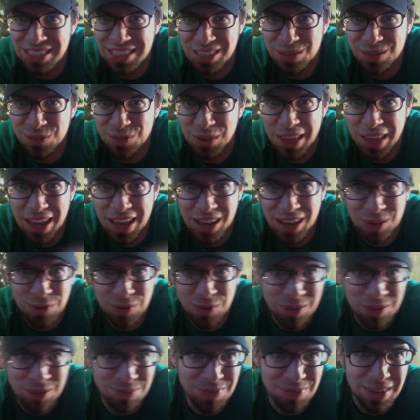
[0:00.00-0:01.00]
just for the heck of
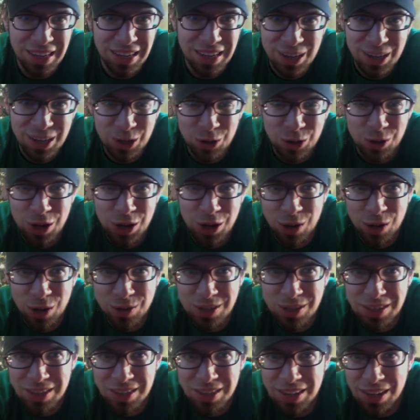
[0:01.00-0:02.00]
it. Who
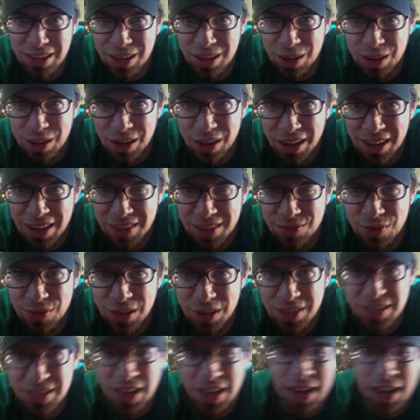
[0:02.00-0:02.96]
knows? It's